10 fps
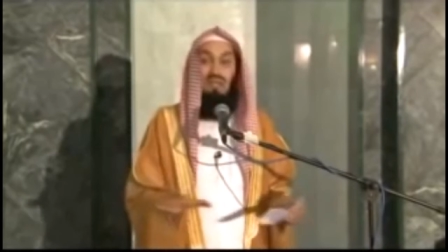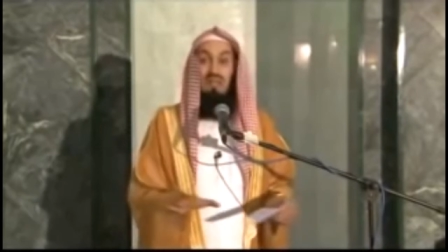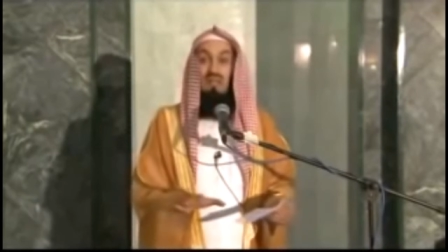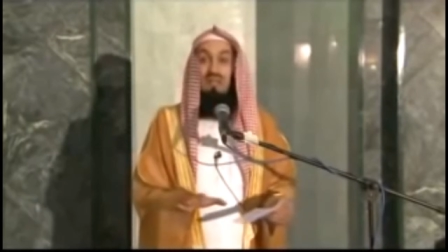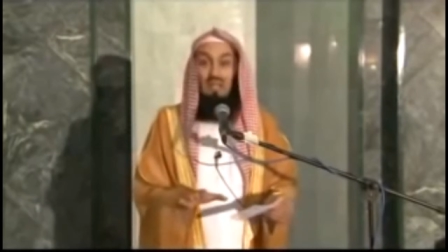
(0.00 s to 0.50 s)
are the,
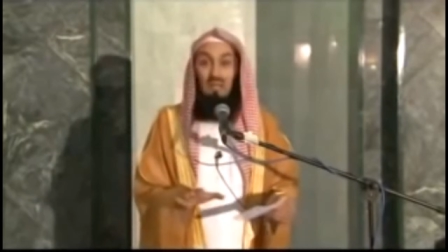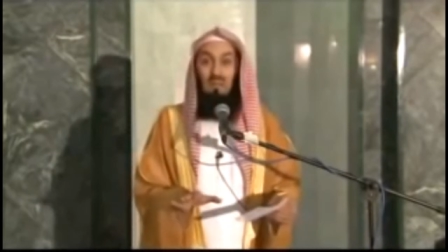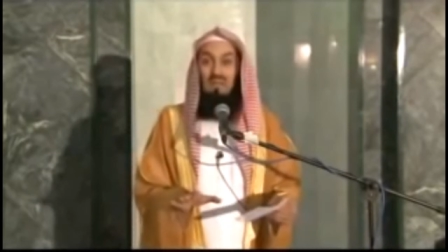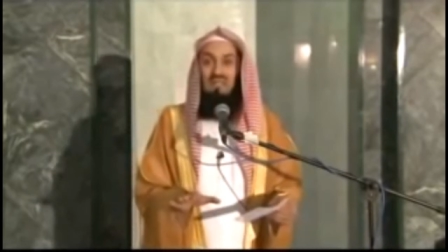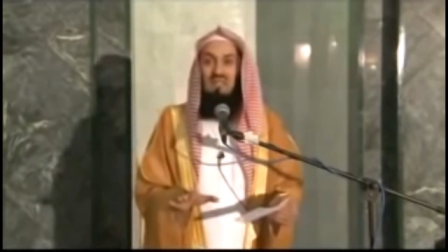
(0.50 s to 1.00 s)
the
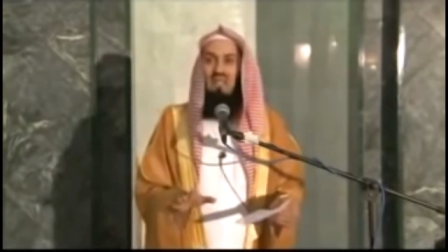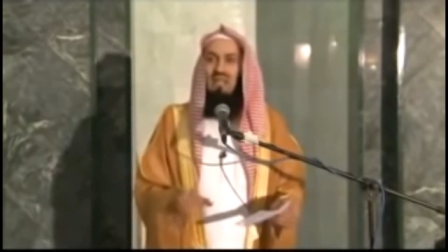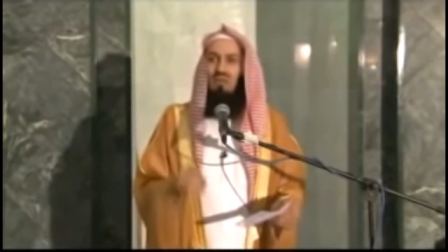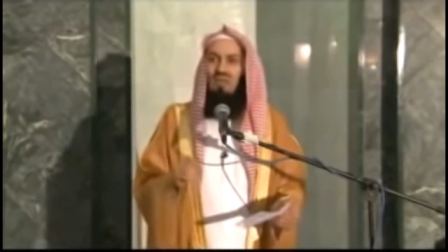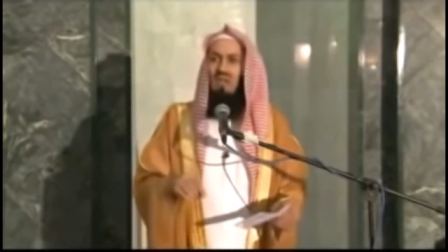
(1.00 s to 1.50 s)
culprits
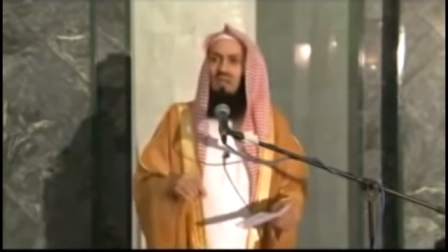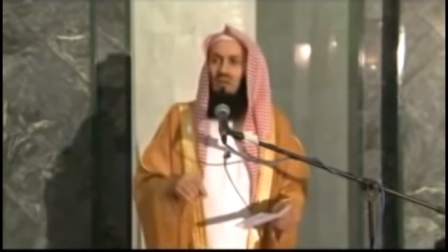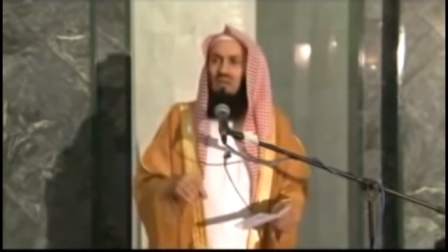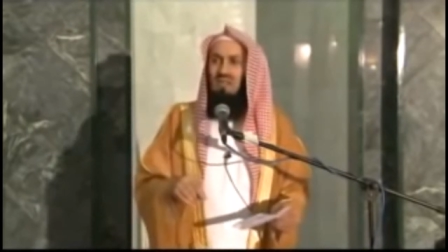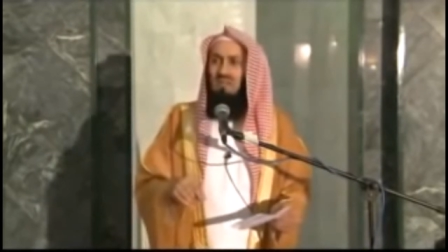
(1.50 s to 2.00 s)
and we are the
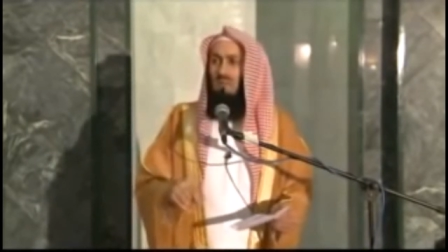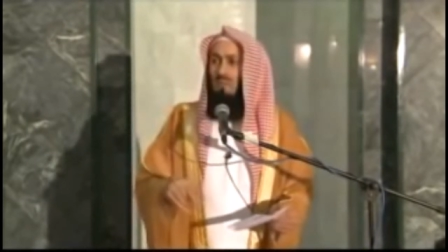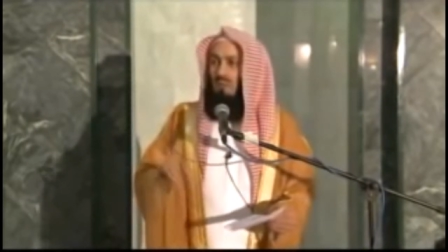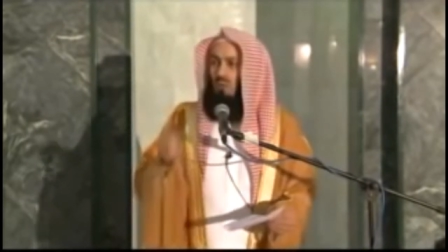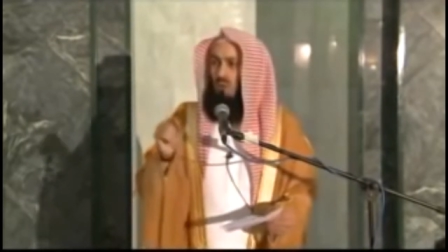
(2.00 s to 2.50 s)
ones
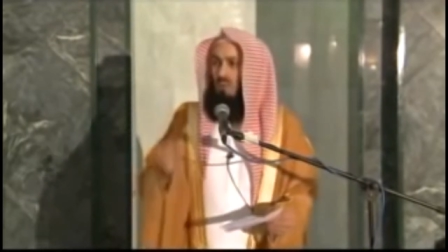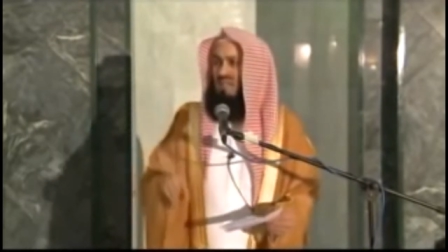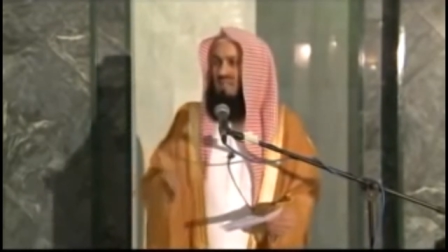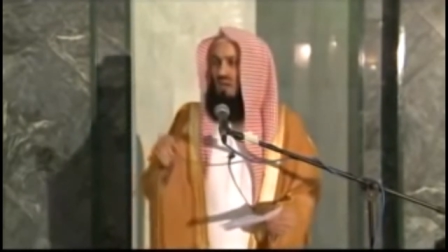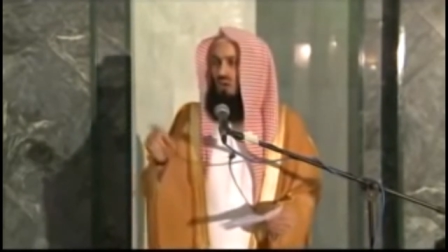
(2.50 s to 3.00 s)
who
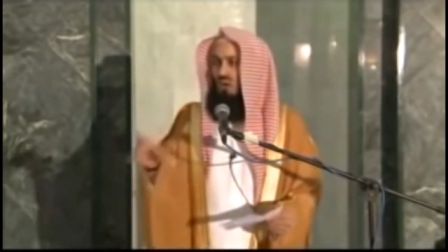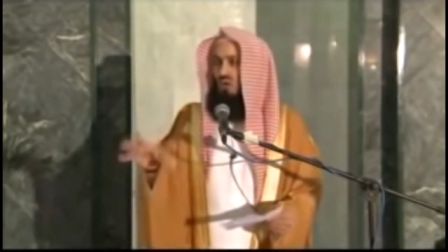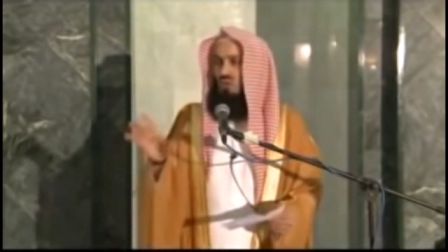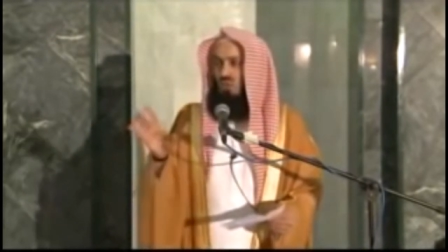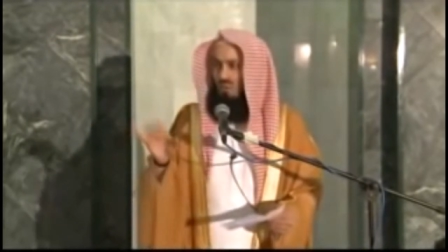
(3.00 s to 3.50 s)
oppress our
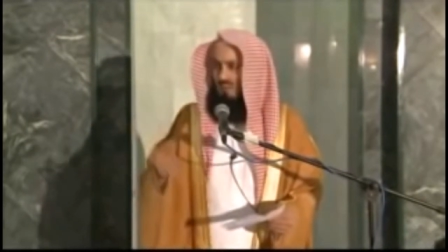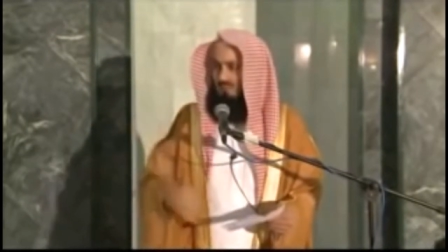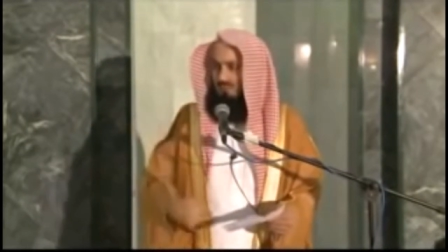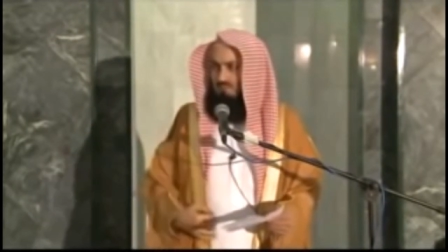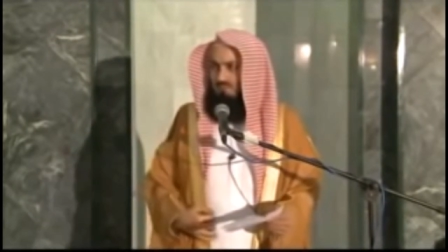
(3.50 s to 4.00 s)
own
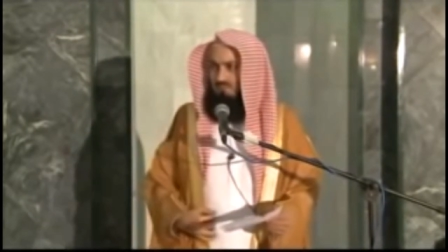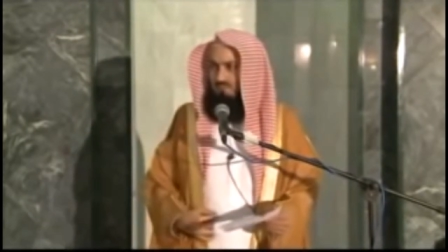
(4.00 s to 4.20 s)
women.